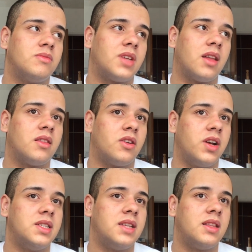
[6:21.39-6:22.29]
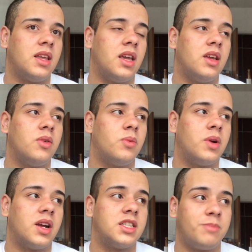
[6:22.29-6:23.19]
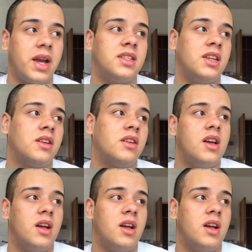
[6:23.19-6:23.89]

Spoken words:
get the grades that they were expecting,